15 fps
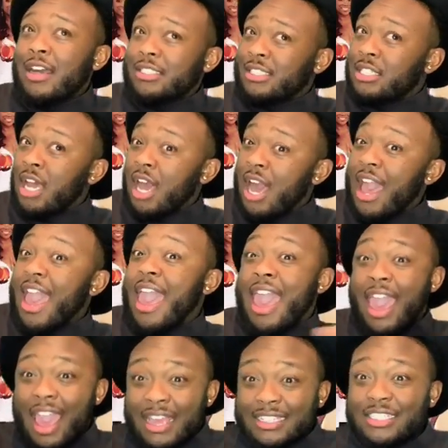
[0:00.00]
Todd
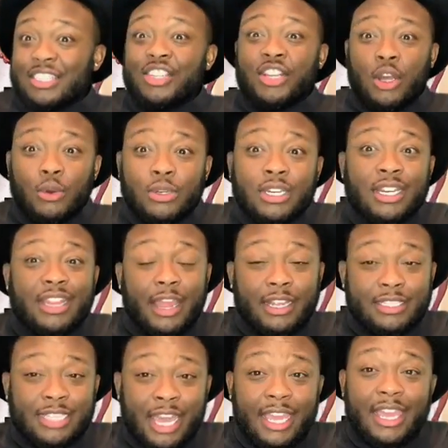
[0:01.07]
asks, you know, could they
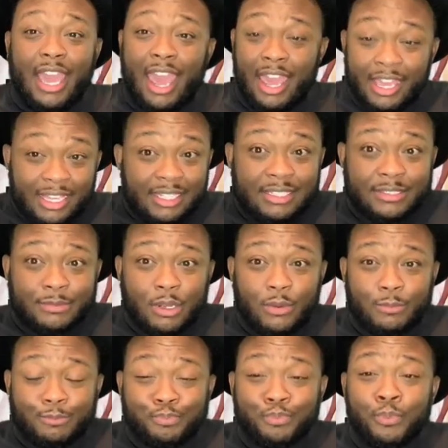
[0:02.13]
take Ace
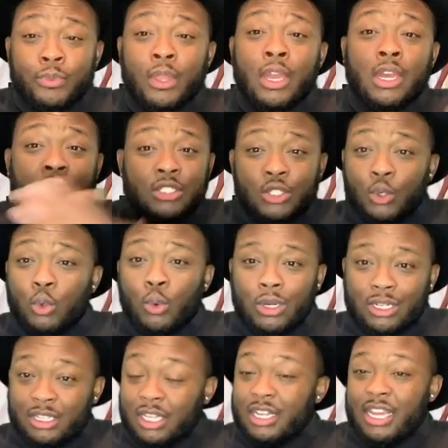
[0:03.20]
to one
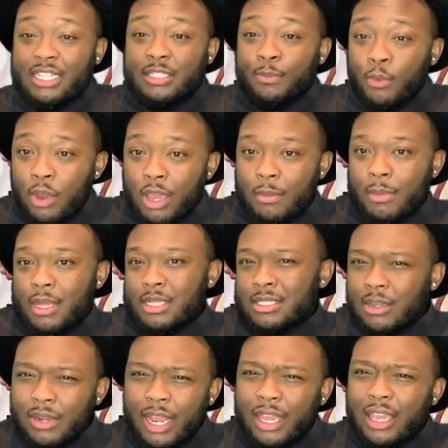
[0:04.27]
of the next appointments
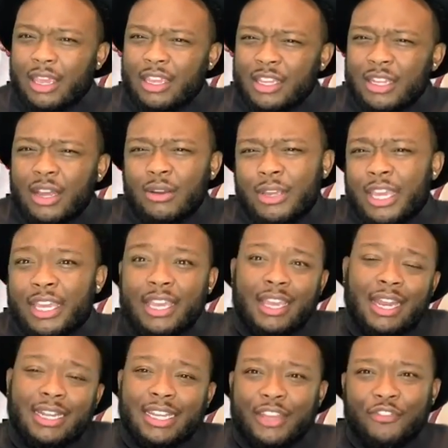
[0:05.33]
so they could, you know, he can
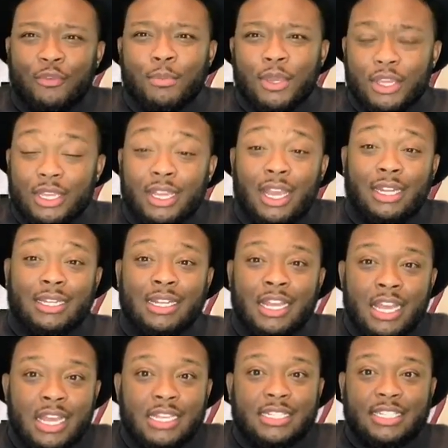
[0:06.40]
kind of get familiar, kind of
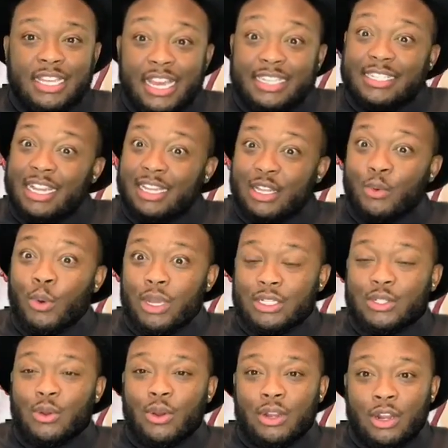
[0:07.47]
see exactly what's
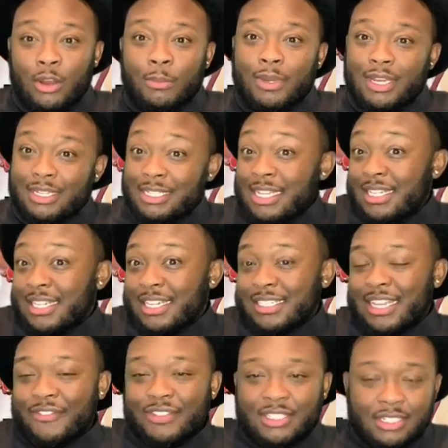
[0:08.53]
going on because he does
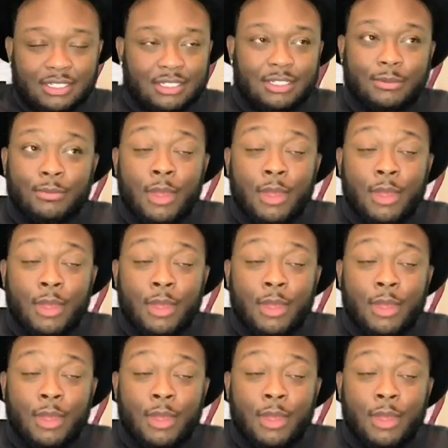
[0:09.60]
have a sister.